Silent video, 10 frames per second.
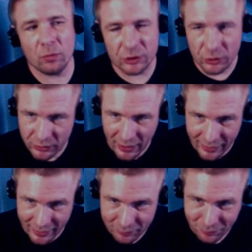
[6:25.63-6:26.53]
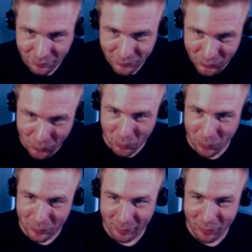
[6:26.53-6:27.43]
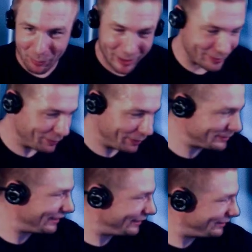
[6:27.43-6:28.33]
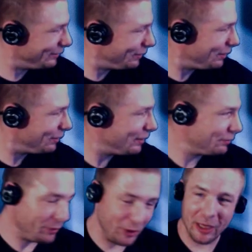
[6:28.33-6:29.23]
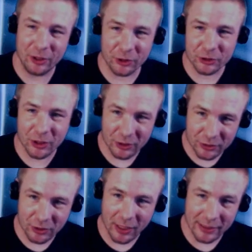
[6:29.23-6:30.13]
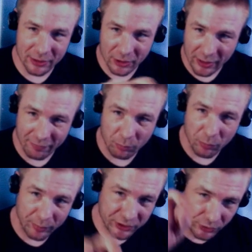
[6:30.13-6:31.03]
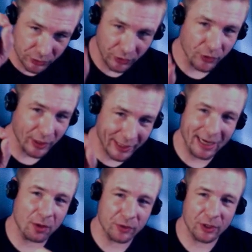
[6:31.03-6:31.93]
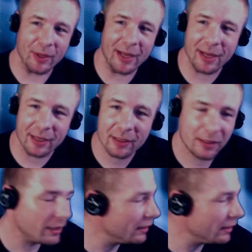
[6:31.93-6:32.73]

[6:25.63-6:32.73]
once you sign in to Google, when we go back to what I was saying, you're just going to select, you're going to give them permission to your account that you had.